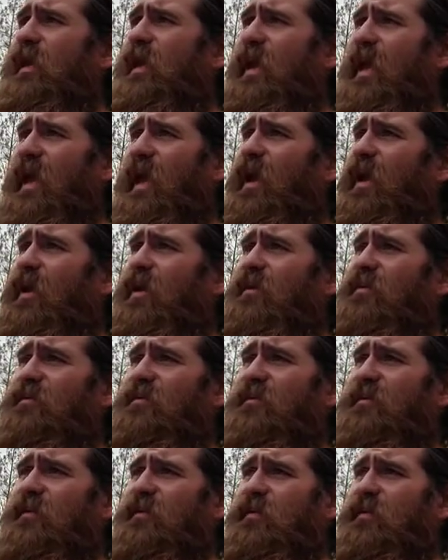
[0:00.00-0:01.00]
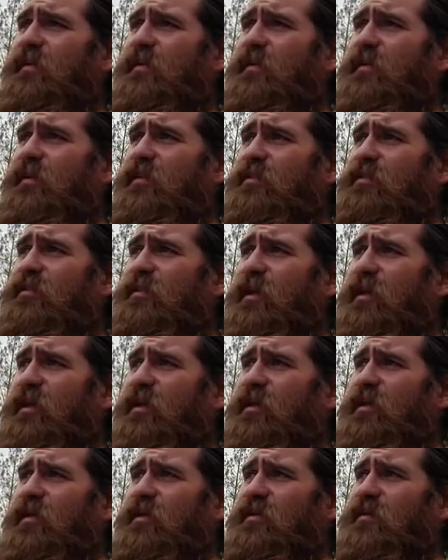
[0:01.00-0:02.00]
and
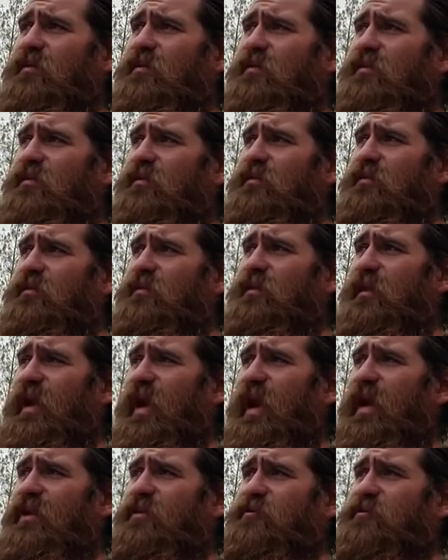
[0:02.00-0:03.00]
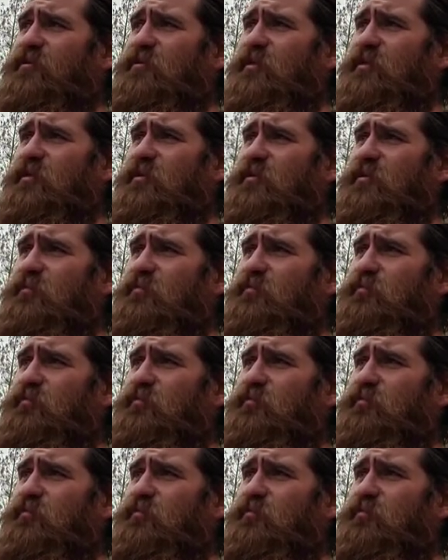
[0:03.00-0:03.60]
they actually